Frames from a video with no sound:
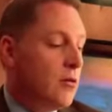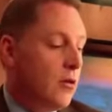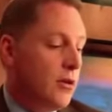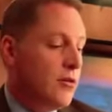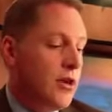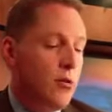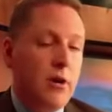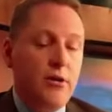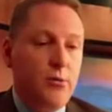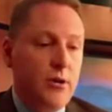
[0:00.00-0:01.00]
Earlier in the
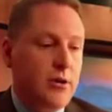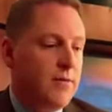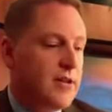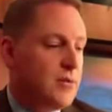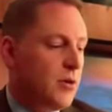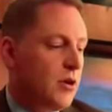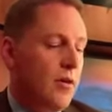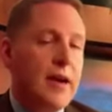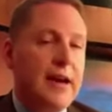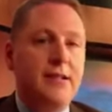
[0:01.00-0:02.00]
career, Twitter, Facebook, all
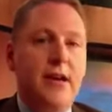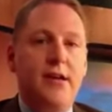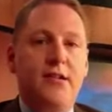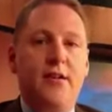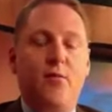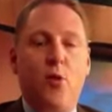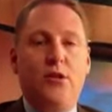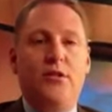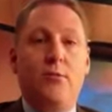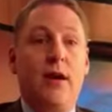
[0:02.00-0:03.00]
that kind of stuff
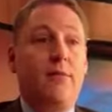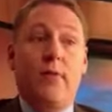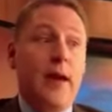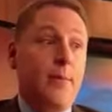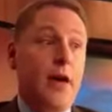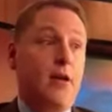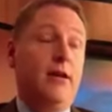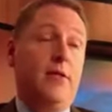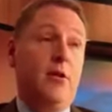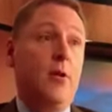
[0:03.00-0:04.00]
wasn't around. For that matter,
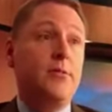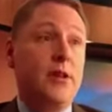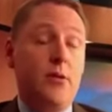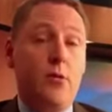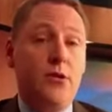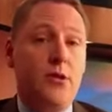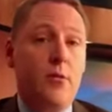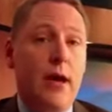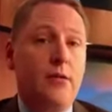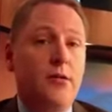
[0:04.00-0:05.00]
even a website wasn't
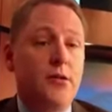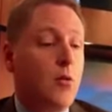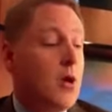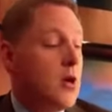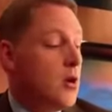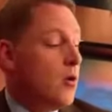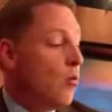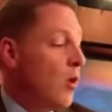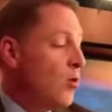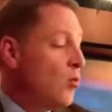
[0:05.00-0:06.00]
around. So
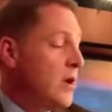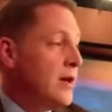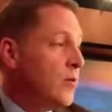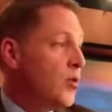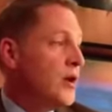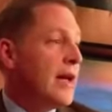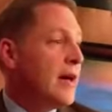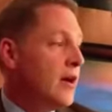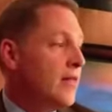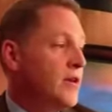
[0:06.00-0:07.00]
what we are putting
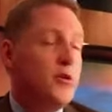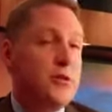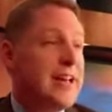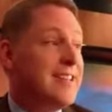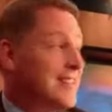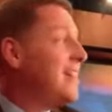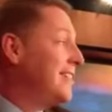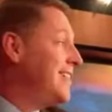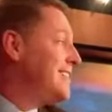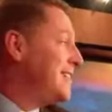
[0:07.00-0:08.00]
out on the newscast now,
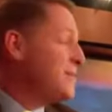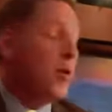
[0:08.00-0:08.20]
yes, I'm